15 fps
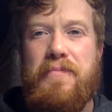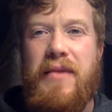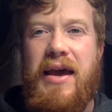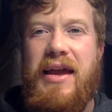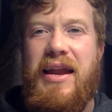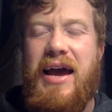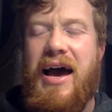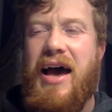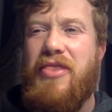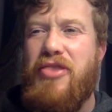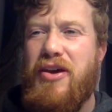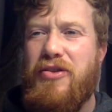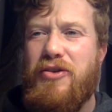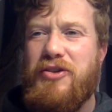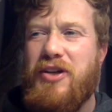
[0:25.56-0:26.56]
And I
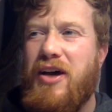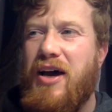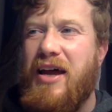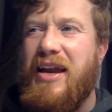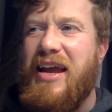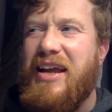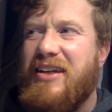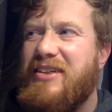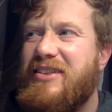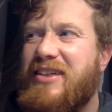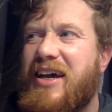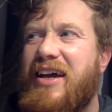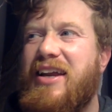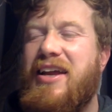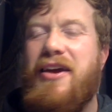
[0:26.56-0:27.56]
think there's a, an
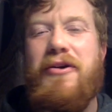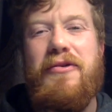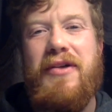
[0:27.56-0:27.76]
insight here